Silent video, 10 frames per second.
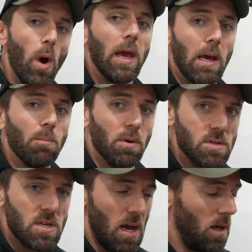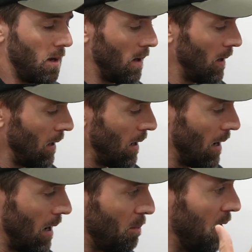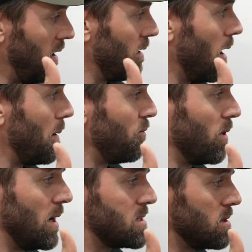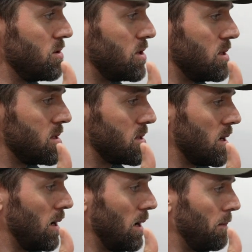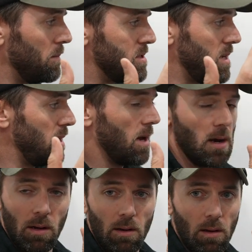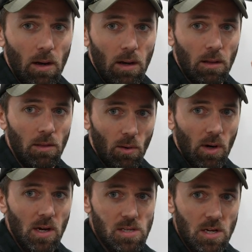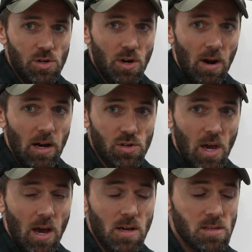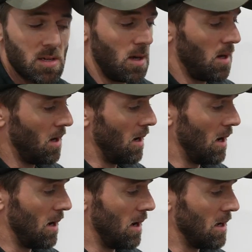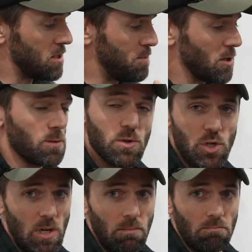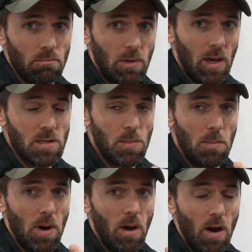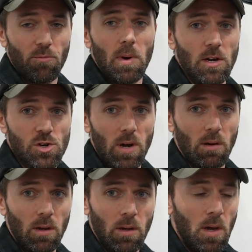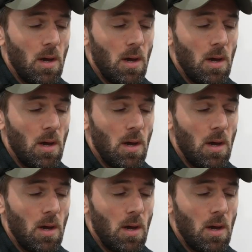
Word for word: wing it per se. Uh, but here at OpFor night Solutions, um, Z and uh, the organization here actually has uh, a special machine. Okay, it's made by Hoffman Engineering,